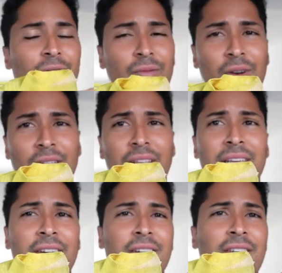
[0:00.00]
really
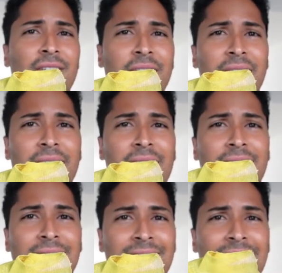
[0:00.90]
good cleat,
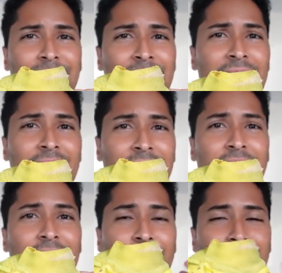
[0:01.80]
guys. I'm telling
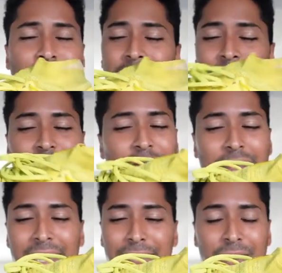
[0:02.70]
you, if you
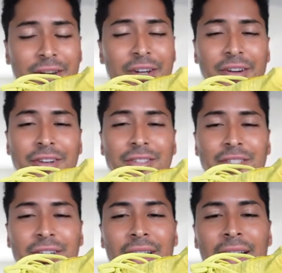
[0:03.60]
like Mercurials,
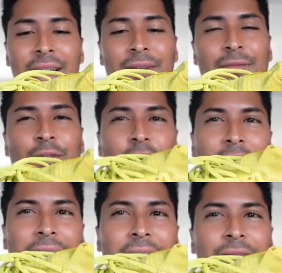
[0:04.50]
or were
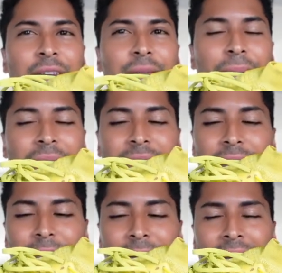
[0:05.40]
like iffy about
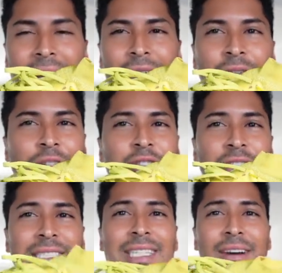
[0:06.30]
them now, you
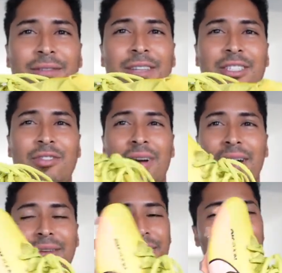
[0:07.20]
should definitely try them.